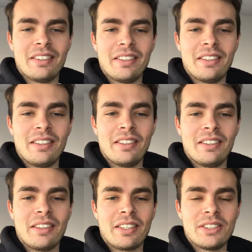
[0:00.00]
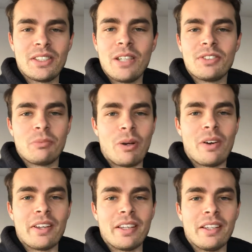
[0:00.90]
the Conservative
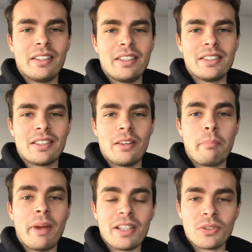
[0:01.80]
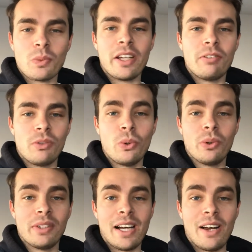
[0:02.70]
Party is the best way
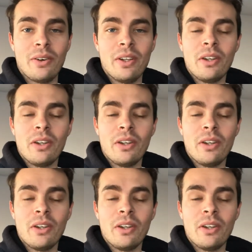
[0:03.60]
forward now.